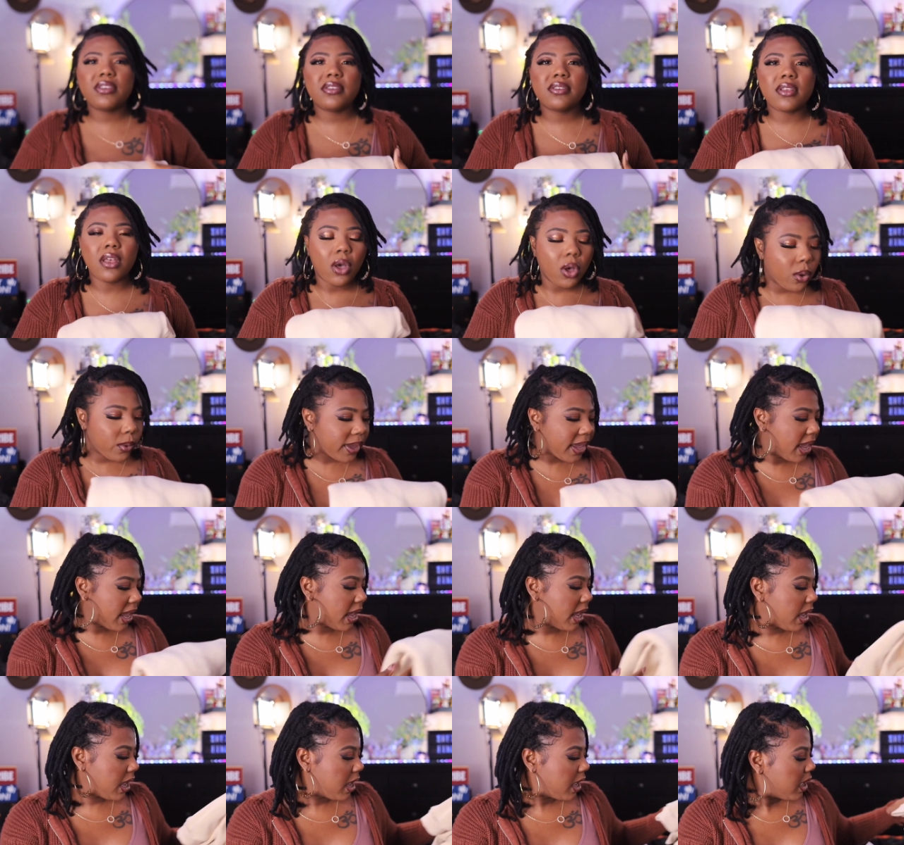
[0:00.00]
is
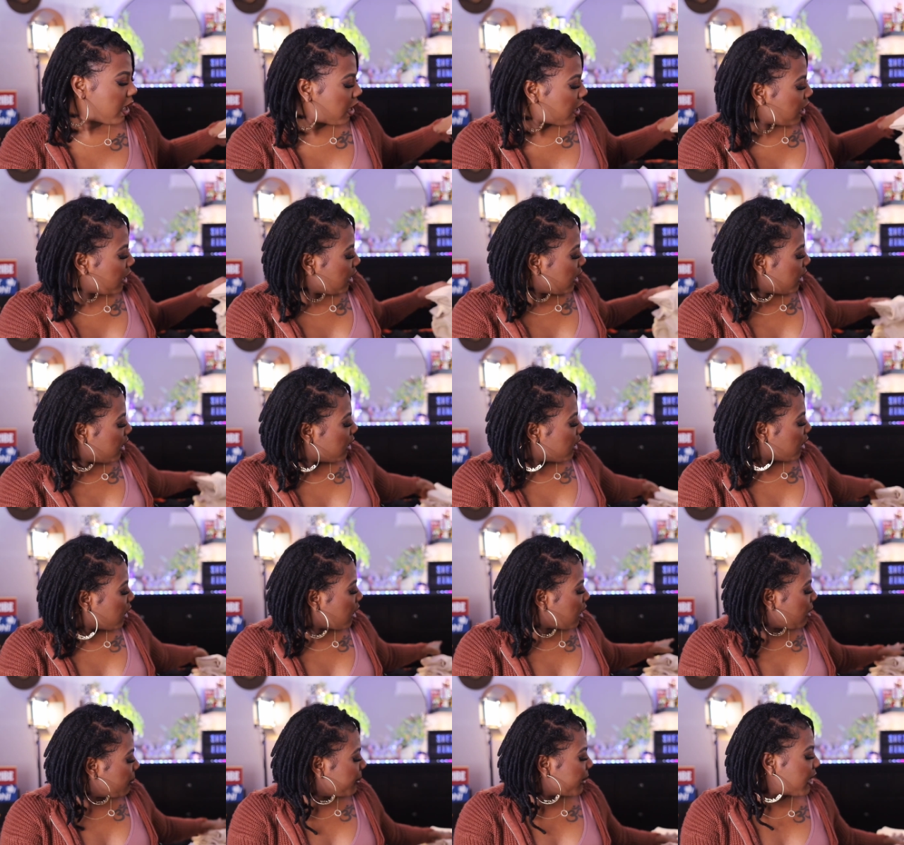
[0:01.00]
okay,
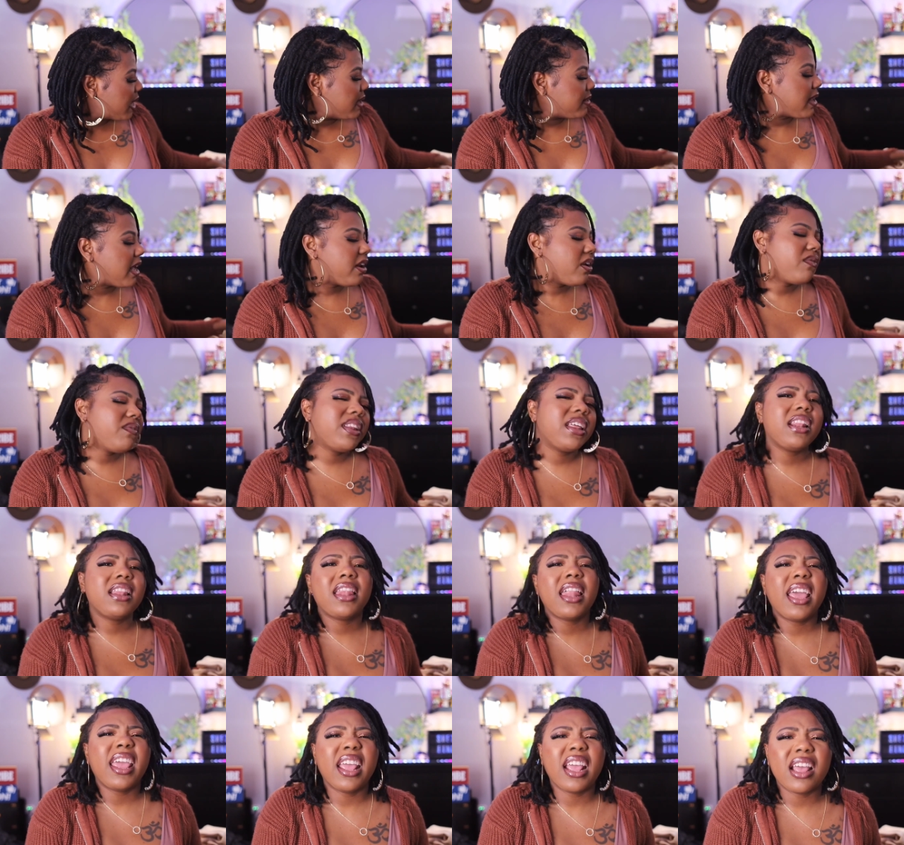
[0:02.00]
because I don't really
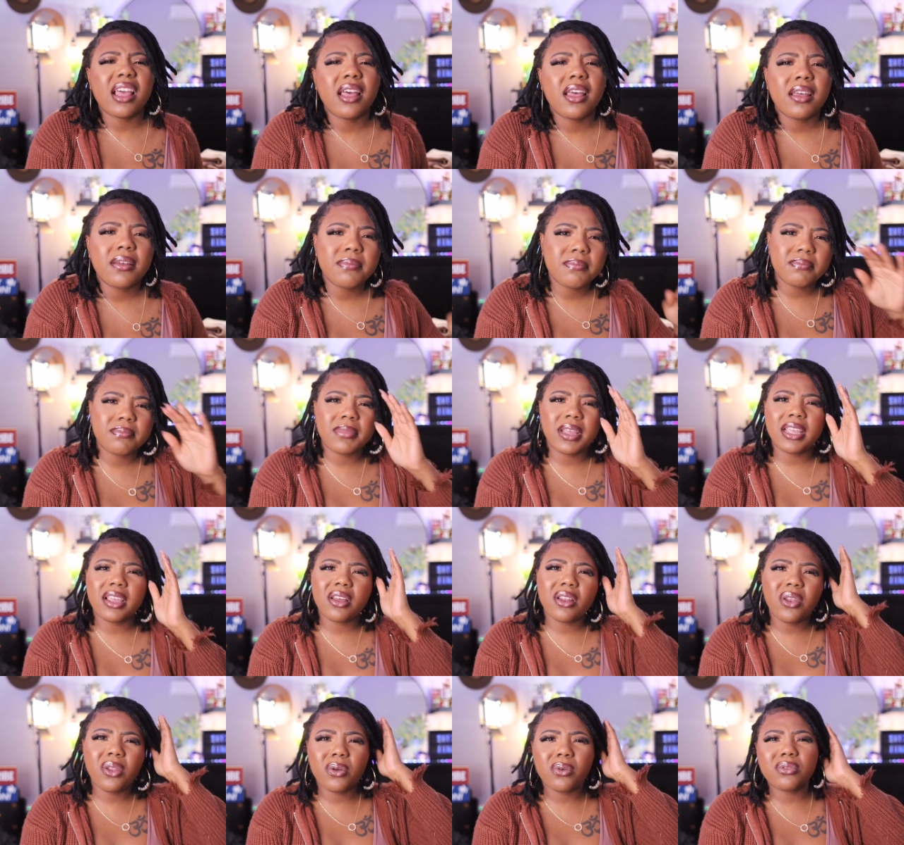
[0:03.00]
like my
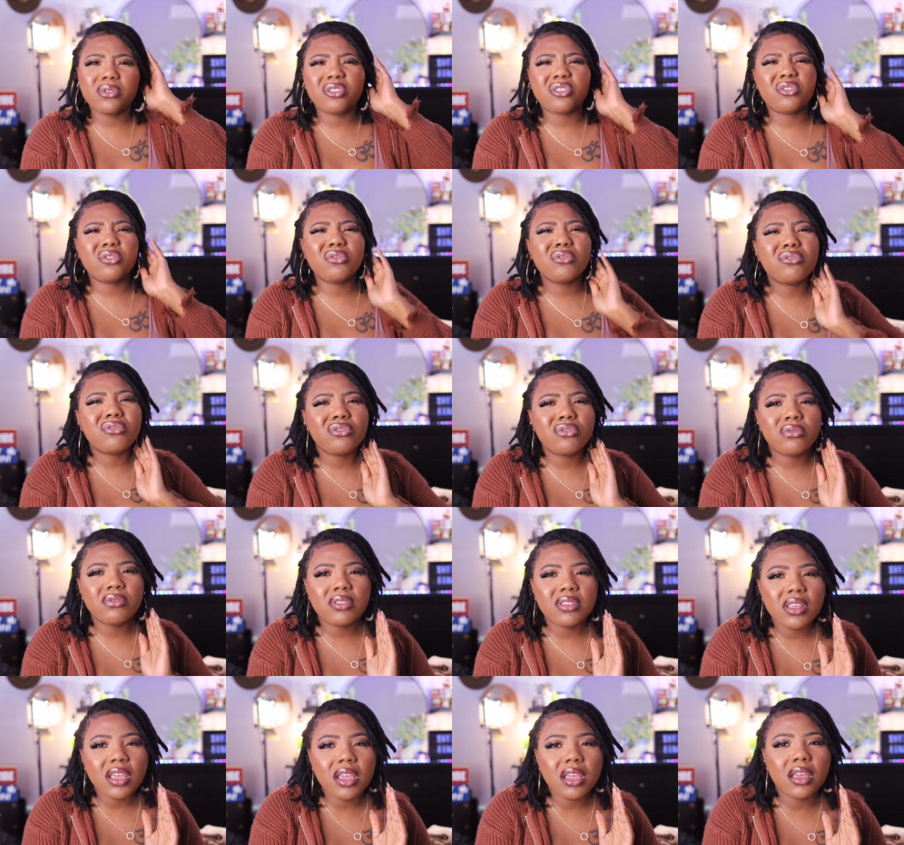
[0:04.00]
clothes too
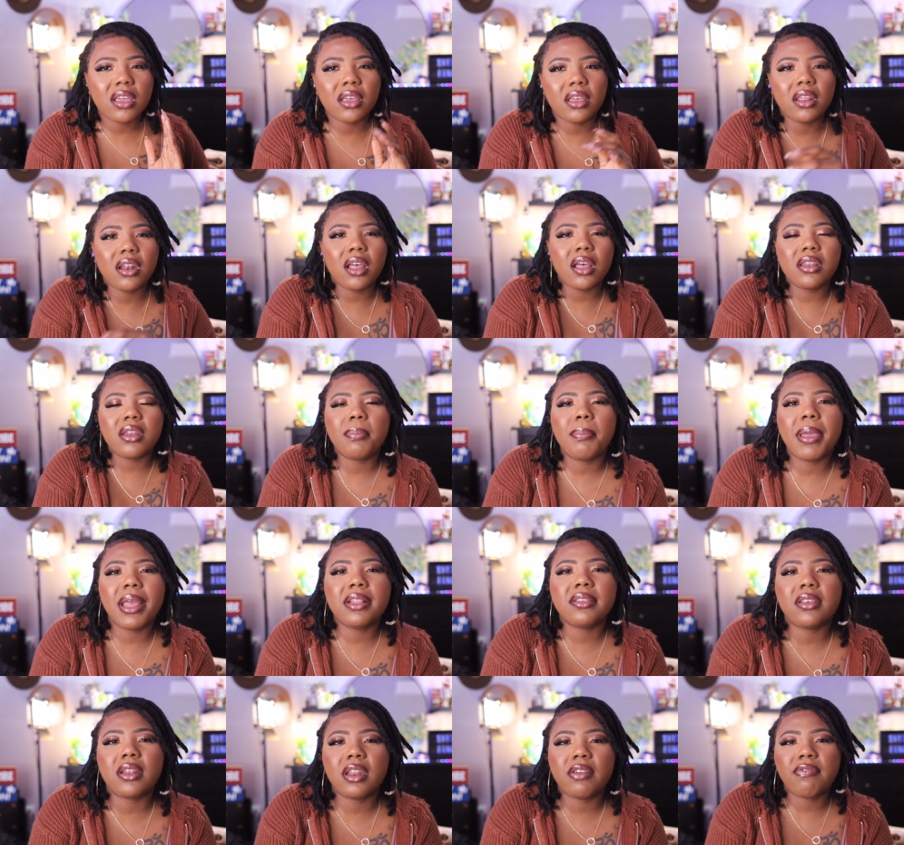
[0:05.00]
thick. It all
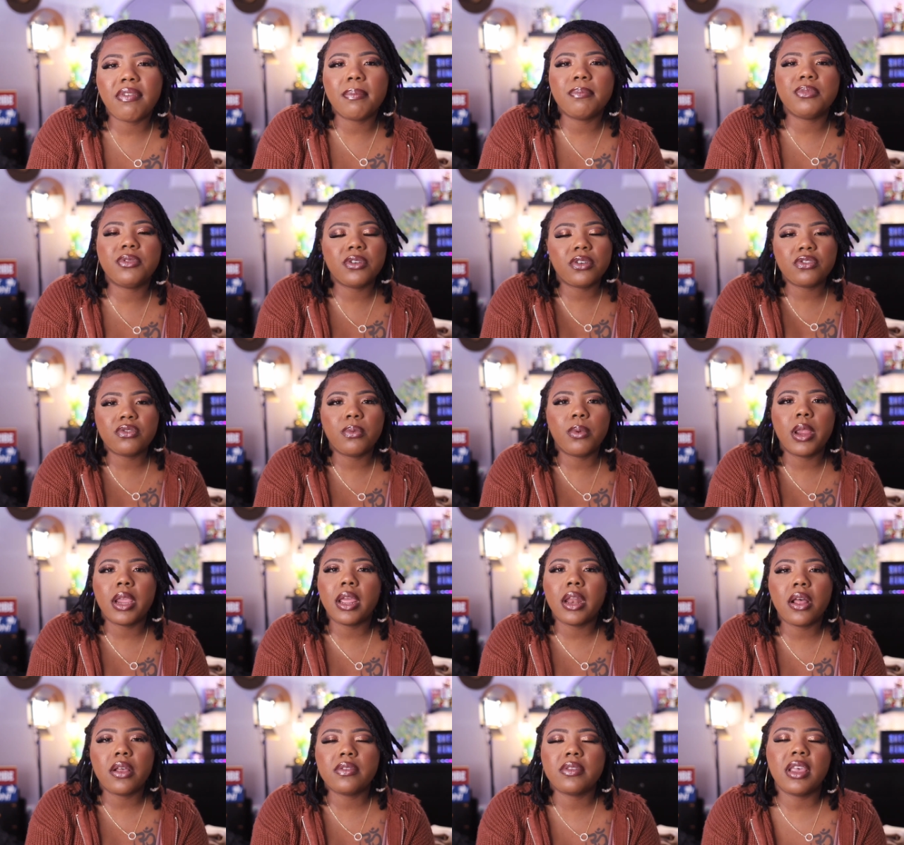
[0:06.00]
depends on if I'm just wearing
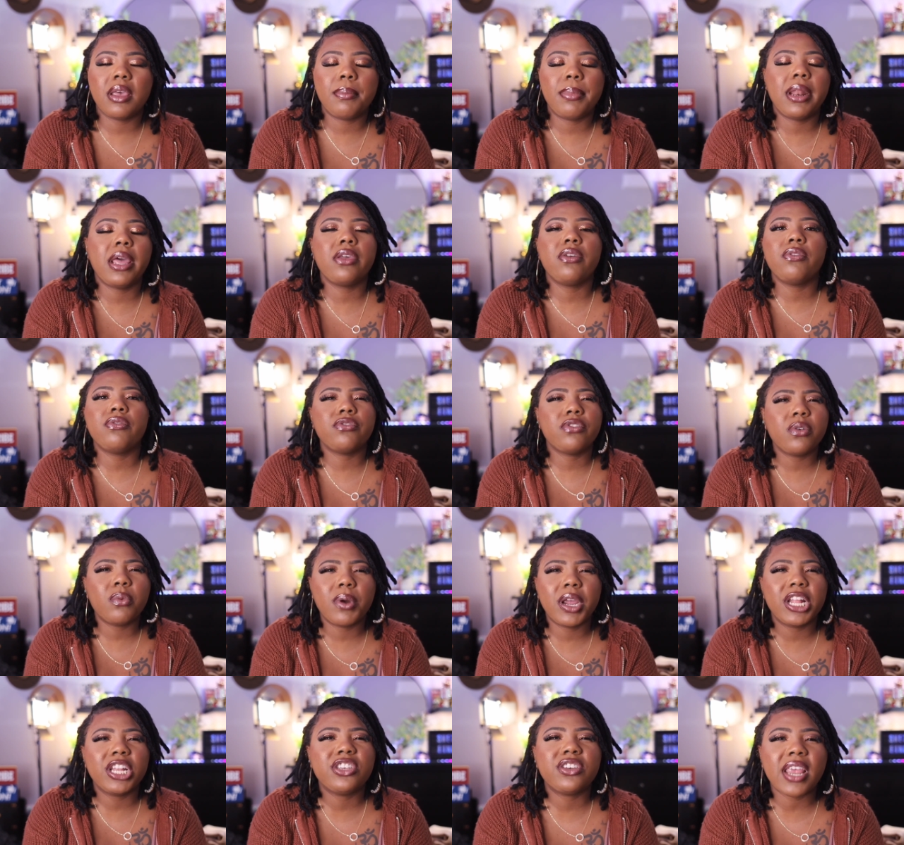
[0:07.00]
it outside, but I usually
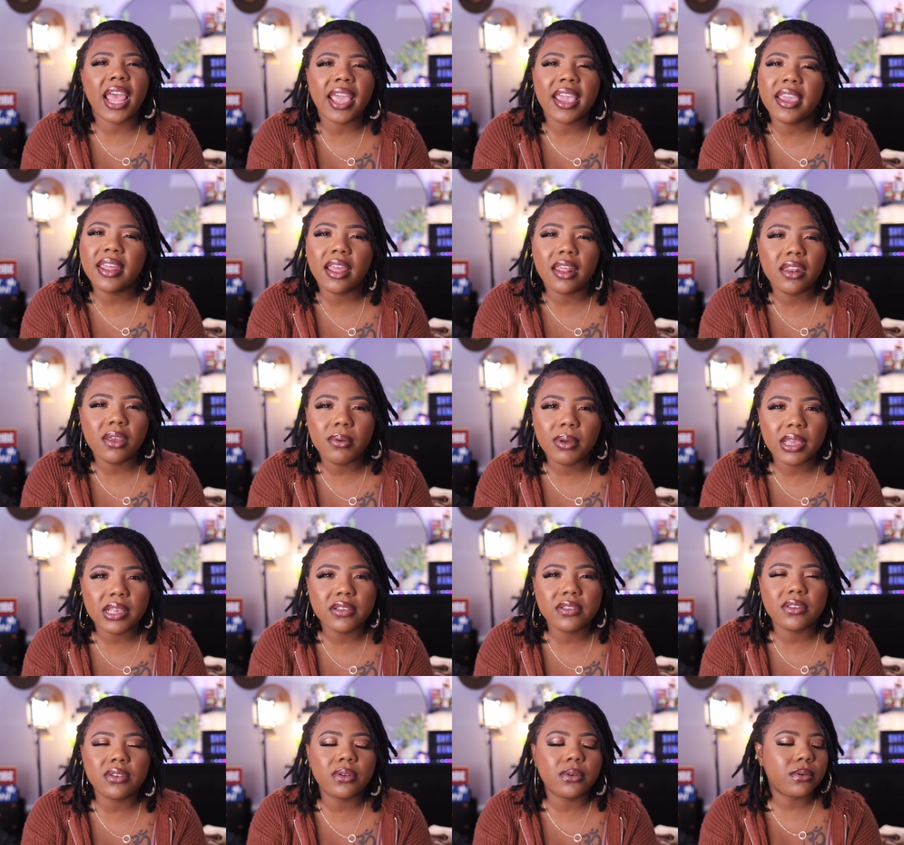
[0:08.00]
wear a jacket anyway,
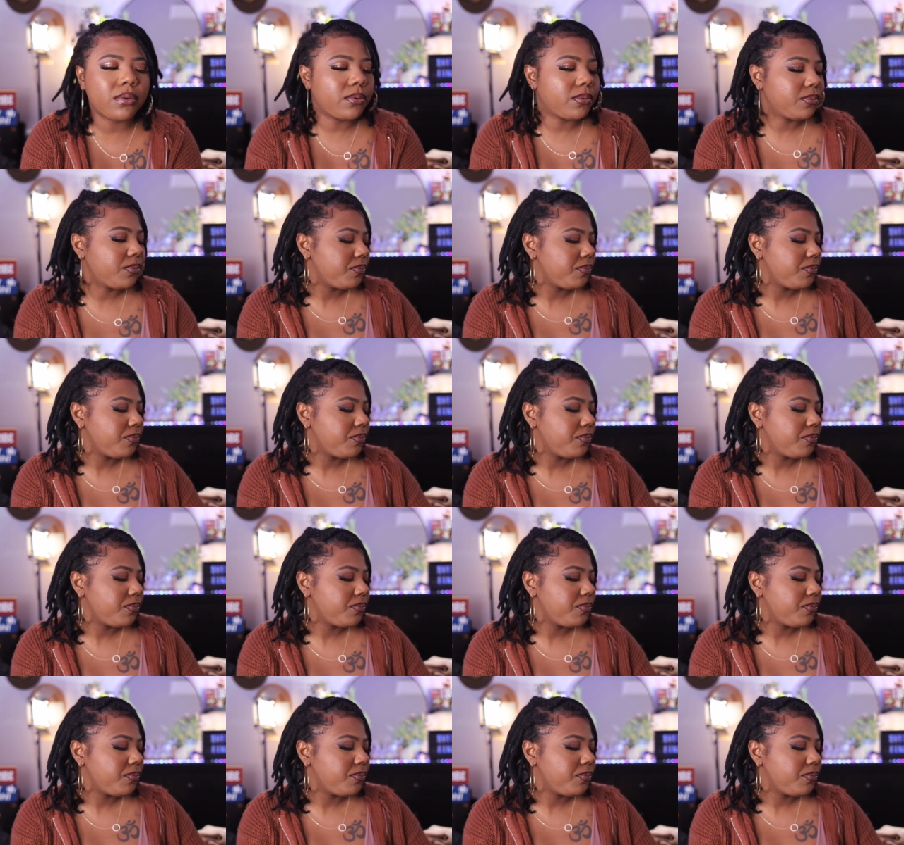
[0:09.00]
so